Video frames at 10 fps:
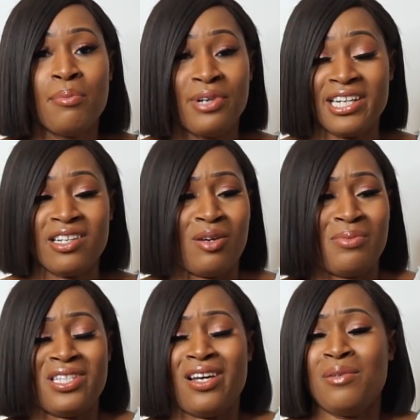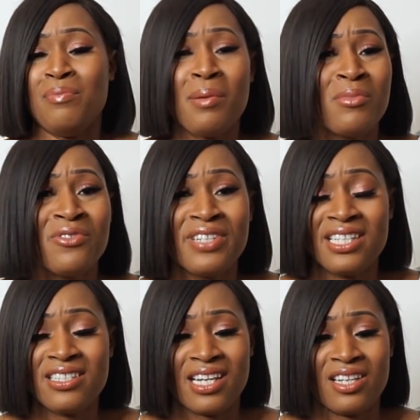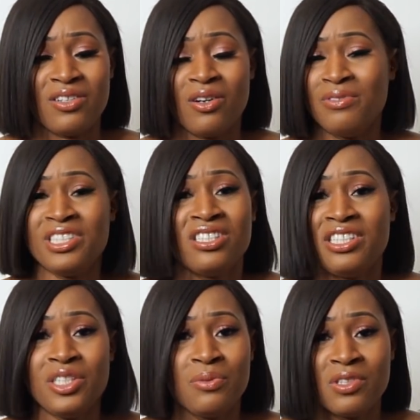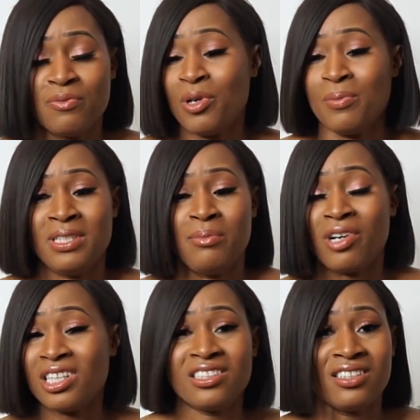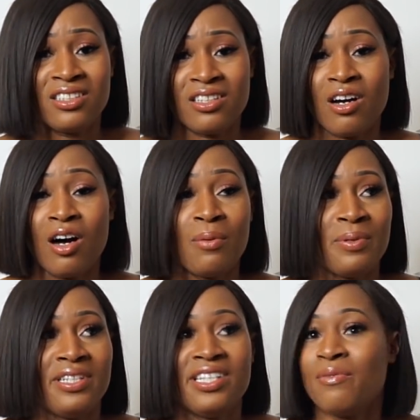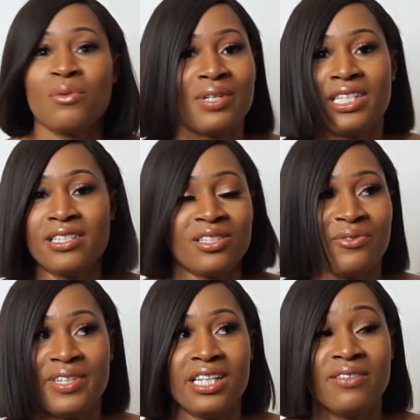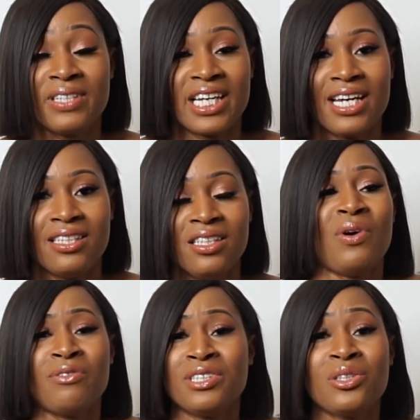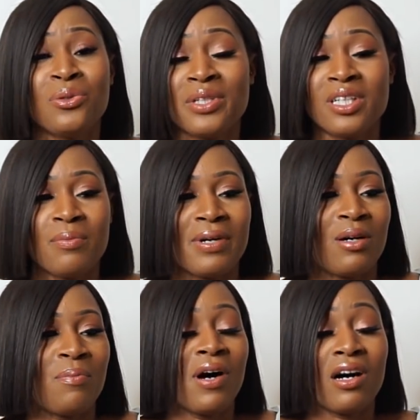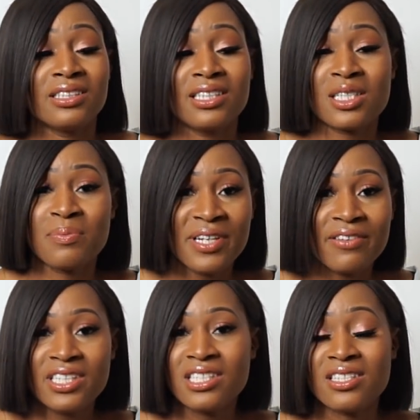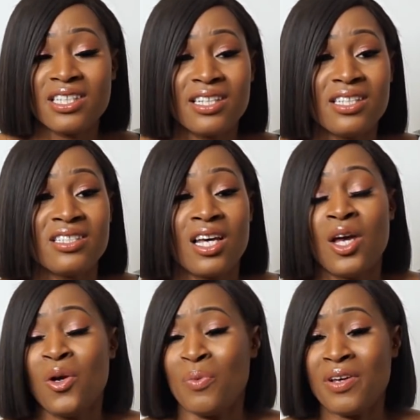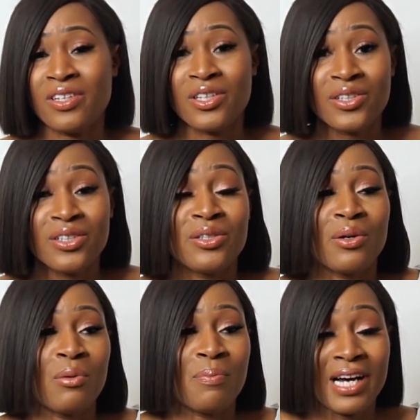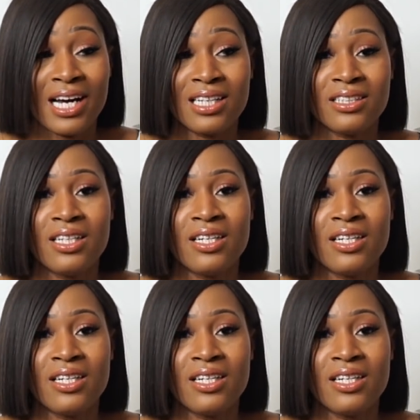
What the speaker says: bringing up certain memories that originally you would have probably brushed under the carpet and never wanted to relive again. Whether it's talking about past experiences, whether good or bad,